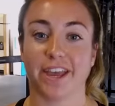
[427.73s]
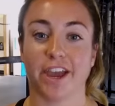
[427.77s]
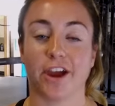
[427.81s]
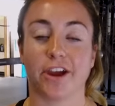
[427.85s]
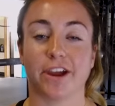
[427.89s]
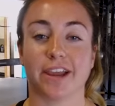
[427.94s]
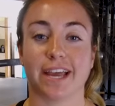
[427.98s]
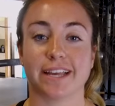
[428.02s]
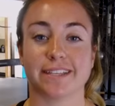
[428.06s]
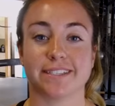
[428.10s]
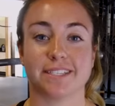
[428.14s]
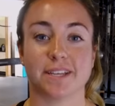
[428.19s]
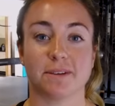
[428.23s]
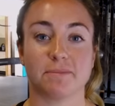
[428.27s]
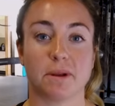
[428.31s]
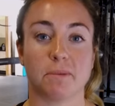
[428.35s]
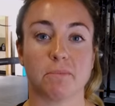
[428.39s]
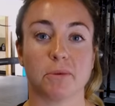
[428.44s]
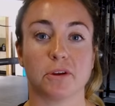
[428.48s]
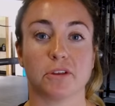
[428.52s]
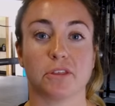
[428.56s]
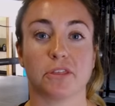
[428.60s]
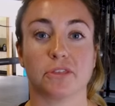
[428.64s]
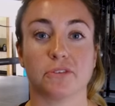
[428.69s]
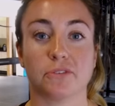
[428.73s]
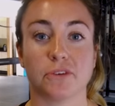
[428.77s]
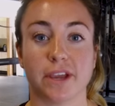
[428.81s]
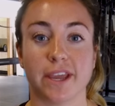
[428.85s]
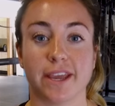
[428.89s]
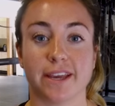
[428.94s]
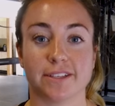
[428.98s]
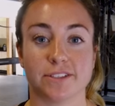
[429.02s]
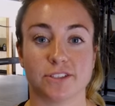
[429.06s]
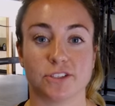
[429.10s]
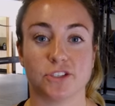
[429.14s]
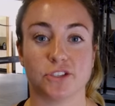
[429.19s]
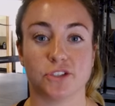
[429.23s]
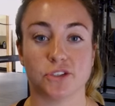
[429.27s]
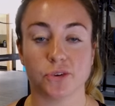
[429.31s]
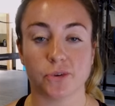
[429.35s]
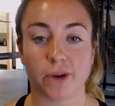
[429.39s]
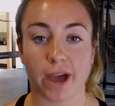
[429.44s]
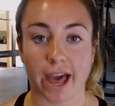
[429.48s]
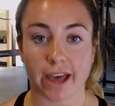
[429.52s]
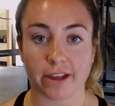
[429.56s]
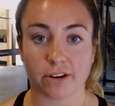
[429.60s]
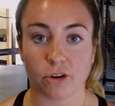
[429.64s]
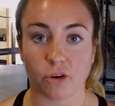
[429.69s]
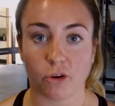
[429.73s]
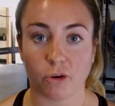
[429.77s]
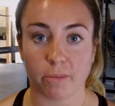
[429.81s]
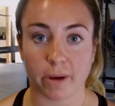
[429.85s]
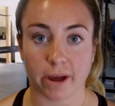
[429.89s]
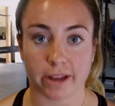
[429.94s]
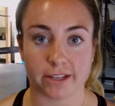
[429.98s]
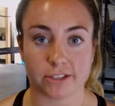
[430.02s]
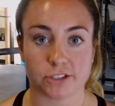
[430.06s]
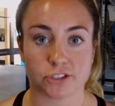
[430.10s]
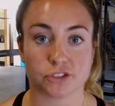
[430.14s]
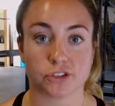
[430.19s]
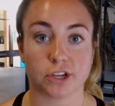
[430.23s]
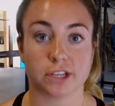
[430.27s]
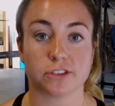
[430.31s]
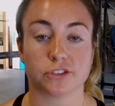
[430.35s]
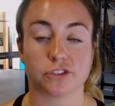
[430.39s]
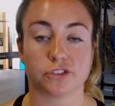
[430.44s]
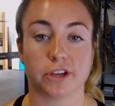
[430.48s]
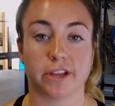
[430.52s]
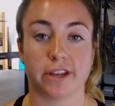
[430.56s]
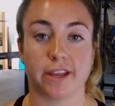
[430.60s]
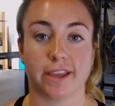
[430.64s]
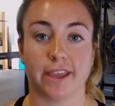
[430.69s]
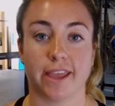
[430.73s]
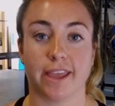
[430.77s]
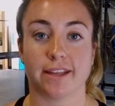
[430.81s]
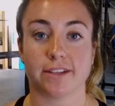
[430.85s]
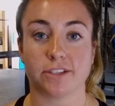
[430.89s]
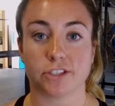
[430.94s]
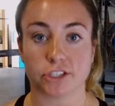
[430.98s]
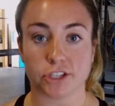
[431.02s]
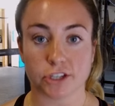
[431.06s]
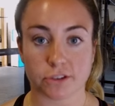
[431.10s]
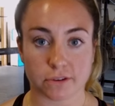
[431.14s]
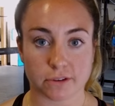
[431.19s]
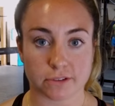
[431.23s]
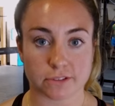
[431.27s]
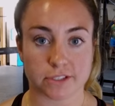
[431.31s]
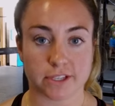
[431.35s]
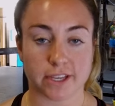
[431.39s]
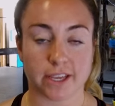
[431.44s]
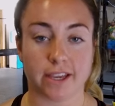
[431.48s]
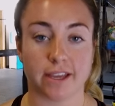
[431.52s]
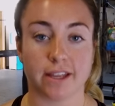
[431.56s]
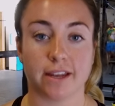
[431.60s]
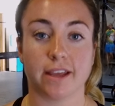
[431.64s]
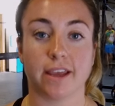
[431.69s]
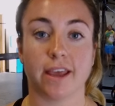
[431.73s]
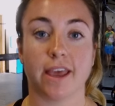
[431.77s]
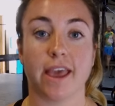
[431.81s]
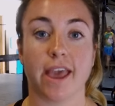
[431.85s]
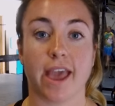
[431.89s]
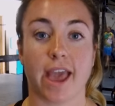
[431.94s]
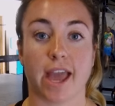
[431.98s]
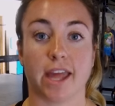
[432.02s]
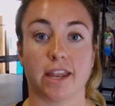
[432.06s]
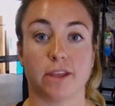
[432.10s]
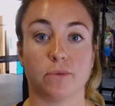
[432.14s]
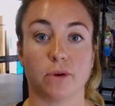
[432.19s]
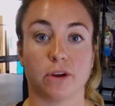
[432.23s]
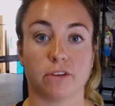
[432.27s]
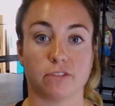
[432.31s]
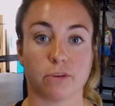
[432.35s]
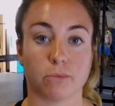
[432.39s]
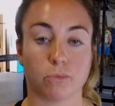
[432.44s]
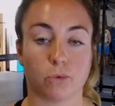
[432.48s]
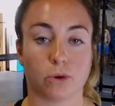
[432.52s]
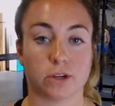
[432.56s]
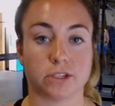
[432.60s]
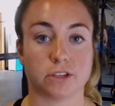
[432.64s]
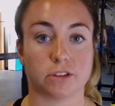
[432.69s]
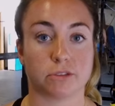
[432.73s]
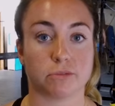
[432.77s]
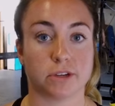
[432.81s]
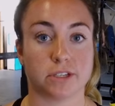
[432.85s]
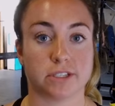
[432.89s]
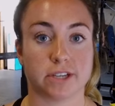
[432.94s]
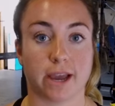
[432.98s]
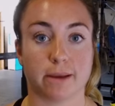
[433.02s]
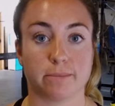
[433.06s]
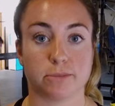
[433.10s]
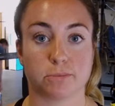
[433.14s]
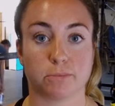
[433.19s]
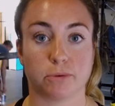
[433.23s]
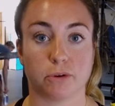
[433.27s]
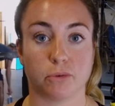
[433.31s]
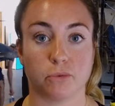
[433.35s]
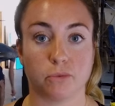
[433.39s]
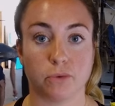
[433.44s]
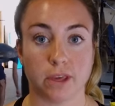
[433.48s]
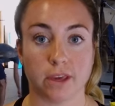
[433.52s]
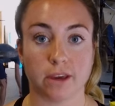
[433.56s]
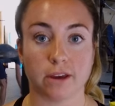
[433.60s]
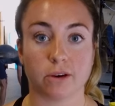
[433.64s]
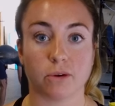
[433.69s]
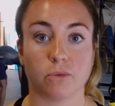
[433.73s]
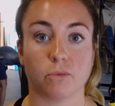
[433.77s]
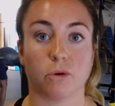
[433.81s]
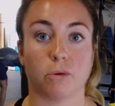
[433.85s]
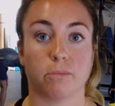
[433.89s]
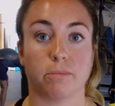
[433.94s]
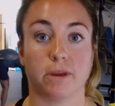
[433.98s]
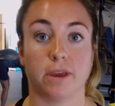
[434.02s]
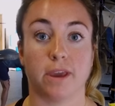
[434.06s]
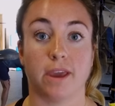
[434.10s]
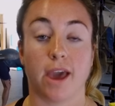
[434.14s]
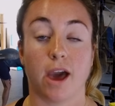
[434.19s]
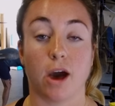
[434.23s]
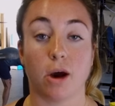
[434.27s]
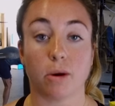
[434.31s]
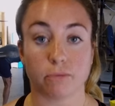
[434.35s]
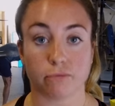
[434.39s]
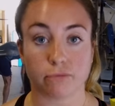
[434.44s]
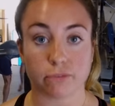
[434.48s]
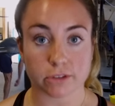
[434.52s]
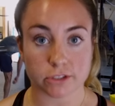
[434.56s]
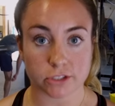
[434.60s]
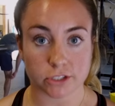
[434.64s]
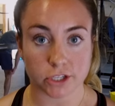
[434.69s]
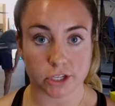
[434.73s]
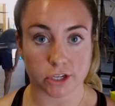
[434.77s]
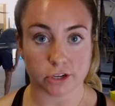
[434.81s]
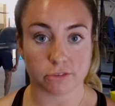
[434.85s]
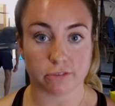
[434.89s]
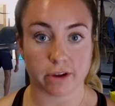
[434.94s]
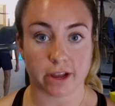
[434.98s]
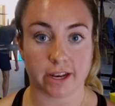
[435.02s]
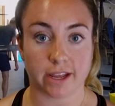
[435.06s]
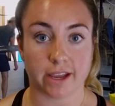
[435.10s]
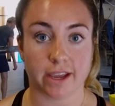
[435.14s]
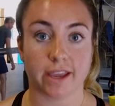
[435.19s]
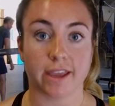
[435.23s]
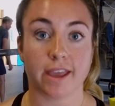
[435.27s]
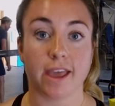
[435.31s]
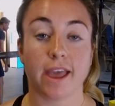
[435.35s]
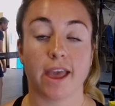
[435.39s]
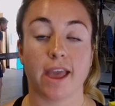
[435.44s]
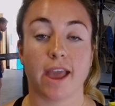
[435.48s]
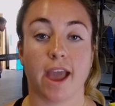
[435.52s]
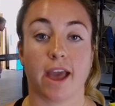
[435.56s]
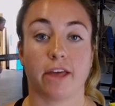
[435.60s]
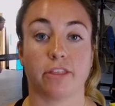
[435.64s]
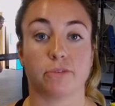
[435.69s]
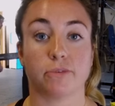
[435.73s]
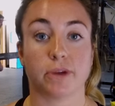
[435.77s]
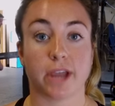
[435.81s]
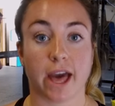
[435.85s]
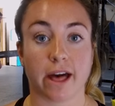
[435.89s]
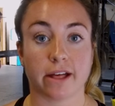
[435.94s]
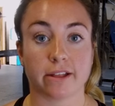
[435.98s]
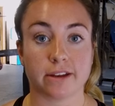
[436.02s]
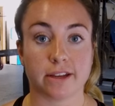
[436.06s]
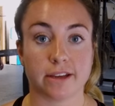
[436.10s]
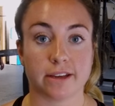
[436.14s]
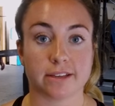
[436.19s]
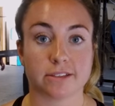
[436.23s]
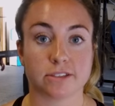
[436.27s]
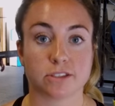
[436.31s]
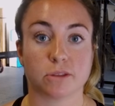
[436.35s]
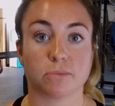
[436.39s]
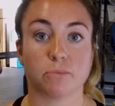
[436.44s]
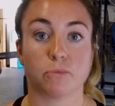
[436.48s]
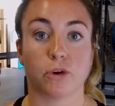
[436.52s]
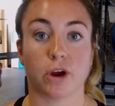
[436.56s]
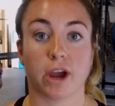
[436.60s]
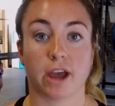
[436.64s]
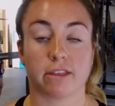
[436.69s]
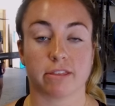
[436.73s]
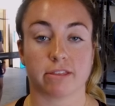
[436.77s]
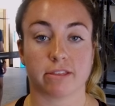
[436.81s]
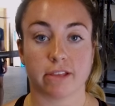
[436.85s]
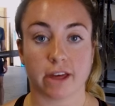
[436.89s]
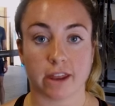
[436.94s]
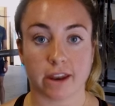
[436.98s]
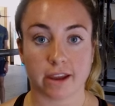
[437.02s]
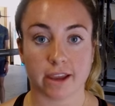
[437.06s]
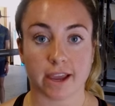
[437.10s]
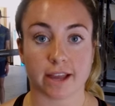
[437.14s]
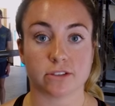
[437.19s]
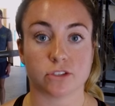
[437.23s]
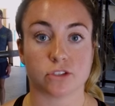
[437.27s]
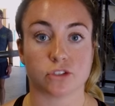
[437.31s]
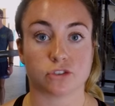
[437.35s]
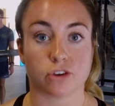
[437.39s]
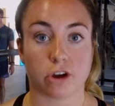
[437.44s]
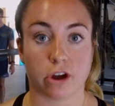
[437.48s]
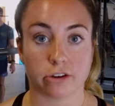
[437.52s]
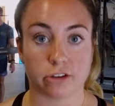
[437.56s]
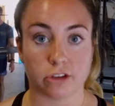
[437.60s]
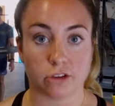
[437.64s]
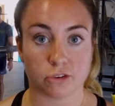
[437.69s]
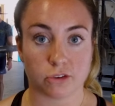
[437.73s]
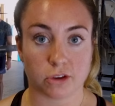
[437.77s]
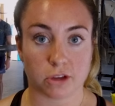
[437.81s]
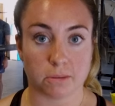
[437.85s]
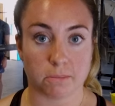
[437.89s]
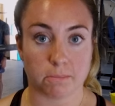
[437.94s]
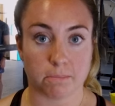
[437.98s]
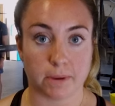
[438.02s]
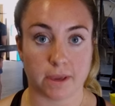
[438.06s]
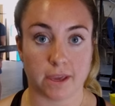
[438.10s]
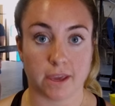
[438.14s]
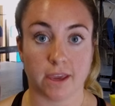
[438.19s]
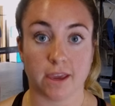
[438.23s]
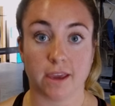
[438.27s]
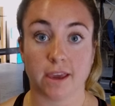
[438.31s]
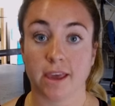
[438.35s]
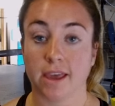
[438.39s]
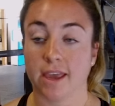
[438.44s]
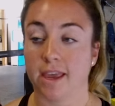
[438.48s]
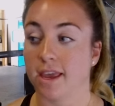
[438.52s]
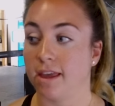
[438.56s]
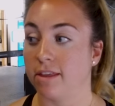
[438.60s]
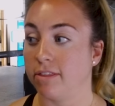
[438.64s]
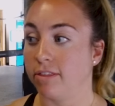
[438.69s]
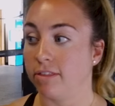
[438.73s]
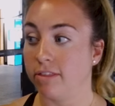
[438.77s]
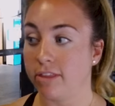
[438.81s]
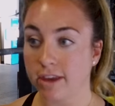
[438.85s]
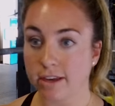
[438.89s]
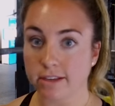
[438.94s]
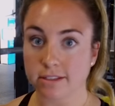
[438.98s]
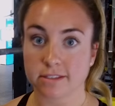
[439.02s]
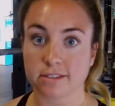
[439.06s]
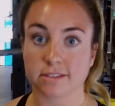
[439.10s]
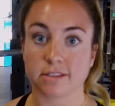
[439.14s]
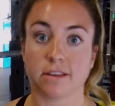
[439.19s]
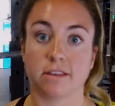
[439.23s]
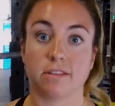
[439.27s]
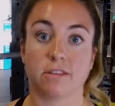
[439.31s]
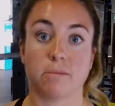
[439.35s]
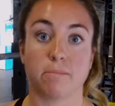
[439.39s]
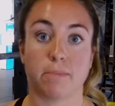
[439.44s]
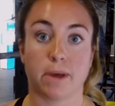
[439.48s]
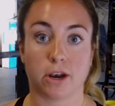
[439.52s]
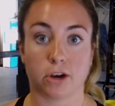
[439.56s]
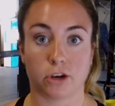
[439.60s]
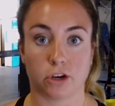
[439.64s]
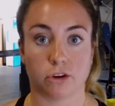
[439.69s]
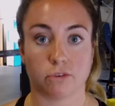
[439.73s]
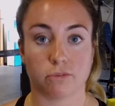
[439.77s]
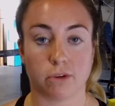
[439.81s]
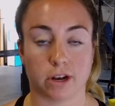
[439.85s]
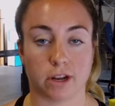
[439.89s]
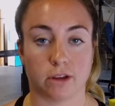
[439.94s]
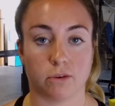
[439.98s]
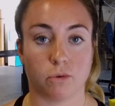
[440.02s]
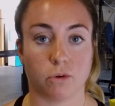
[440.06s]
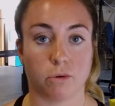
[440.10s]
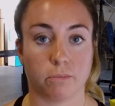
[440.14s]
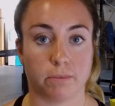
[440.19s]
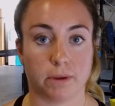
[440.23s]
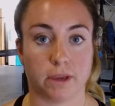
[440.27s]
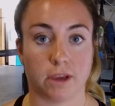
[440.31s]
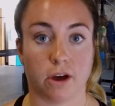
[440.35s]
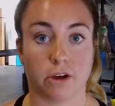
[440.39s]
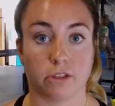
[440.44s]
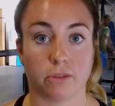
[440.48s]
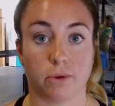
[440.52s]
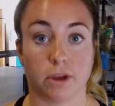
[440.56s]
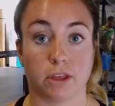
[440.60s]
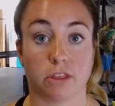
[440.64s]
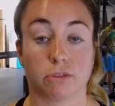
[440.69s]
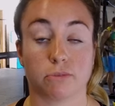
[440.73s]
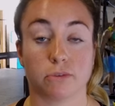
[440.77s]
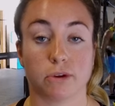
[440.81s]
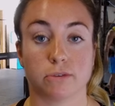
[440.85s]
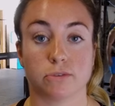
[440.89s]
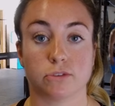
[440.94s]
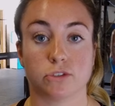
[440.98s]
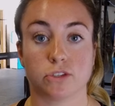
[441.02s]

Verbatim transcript: All right, guys, tip number three is do add whole body strength training into your routine. Anywhere from one to three times per week will be helpful to your running. And the reality is, the more athletic and strong you can be in this, the better your running will be all the way through.